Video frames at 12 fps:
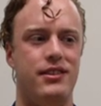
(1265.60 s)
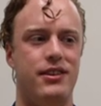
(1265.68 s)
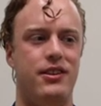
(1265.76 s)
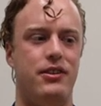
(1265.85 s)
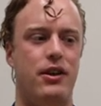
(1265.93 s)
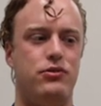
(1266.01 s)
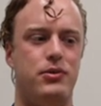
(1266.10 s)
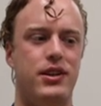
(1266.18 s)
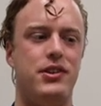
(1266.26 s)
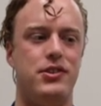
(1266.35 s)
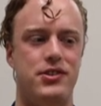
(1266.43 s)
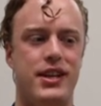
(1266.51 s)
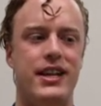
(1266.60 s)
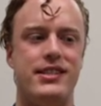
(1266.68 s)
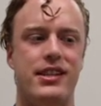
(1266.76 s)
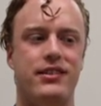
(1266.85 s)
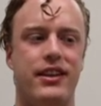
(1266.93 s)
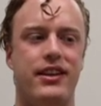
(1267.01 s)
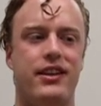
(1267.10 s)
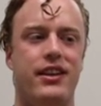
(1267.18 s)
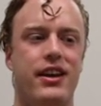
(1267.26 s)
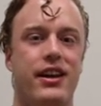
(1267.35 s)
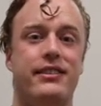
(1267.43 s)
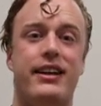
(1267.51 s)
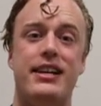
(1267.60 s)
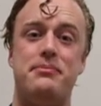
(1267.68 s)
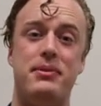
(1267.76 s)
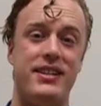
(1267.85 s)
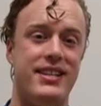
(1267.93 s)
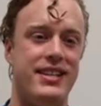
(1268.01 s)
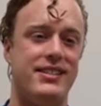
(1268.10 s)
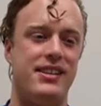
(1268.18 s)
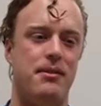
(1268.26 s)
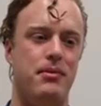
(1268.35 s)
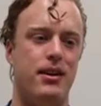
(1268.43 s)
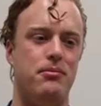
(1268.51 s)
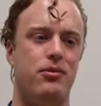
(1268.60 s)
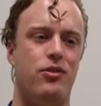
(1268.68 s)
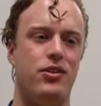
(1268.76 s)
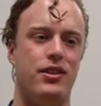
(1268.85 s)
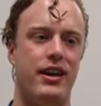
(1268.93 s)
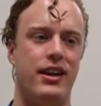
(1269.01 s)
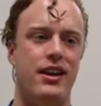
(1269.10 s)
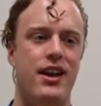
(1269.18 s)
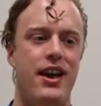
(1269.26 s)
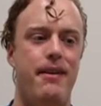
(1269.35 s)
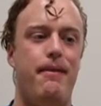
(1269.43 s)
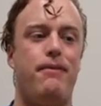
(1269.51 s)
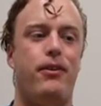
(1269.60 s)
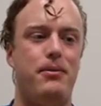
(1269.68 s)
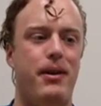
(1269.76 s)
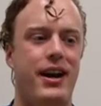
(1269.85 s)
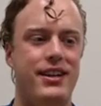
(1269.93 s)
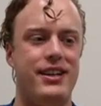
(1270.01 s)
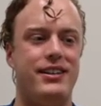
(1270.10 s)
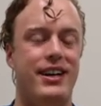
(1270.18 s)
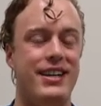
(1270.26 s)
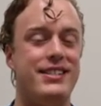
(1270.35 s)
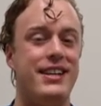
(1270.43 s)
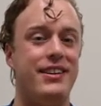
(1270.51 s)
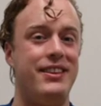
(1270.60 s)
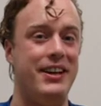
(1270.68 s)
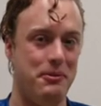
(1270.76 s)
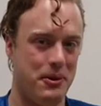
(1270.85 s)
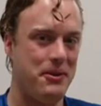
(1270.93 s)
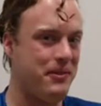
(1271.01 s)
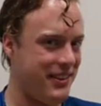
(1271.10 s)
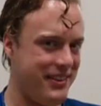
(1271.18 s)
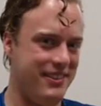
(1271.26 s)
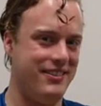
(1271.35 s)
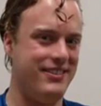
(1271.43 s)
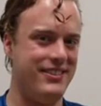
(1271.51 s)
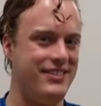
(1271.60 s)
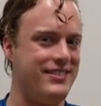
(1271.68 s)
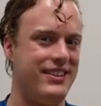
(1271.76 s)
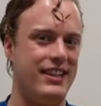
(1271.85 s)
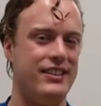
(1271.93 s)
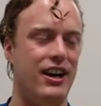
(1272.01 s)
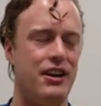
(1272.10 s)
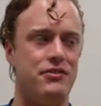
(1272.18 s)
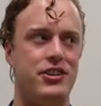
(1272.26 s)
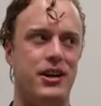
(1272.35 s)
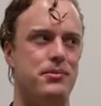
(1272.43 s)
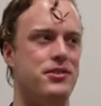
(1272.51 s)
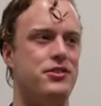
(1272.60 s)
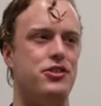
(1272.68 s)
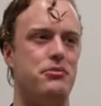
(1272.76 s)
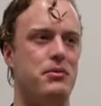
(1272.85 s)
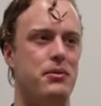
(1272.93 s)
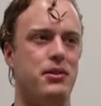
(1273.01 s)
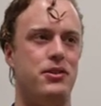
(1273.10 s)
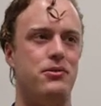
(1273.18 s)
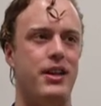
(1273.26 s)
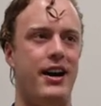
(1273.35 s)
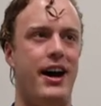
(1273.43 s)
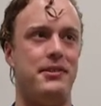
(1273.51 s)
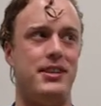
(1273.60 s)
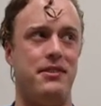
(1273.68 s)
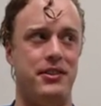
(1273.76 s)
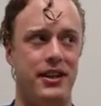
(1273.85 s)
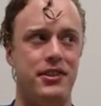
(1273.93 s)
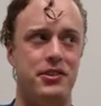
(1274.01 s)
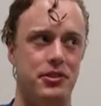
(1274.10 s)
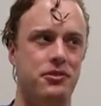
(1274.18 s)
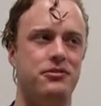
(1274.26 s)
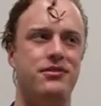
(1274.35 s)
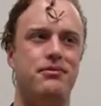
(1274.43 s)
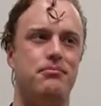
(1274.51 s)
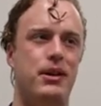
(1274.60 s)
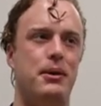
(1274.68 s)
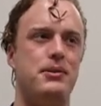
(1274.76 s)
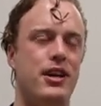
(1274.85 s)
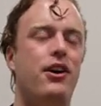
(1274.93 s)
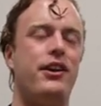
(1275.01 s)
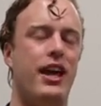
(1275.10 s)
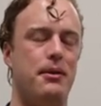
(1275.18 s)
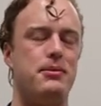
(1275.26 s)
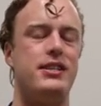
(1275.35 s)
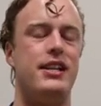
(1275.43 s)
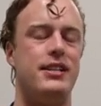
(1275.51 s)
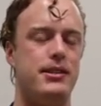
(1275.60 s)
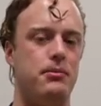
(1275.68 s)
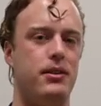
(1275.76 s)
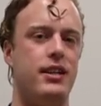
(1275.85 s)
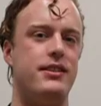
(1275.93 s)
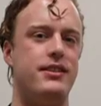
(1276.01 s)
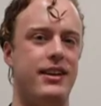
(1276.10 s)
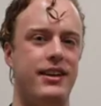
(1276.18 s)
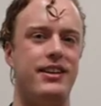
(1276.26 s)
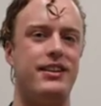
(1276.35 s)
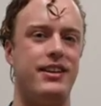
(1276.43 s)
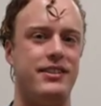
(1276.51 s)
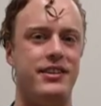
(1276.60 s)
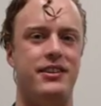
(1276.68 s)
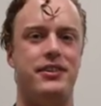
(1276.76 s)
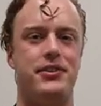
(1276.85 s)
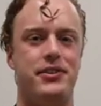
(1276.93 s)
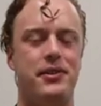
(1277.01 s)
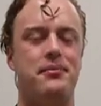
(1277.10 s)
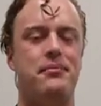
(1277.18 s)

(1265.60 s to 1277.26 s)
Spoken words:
You know, everyone understands that, like, last minute tests come up, or like if you're falling behind in a class, like they'll work with you. A lot of jobs should be able to do that outside of here too. But I would say on campus, that is something that's taken into consideration.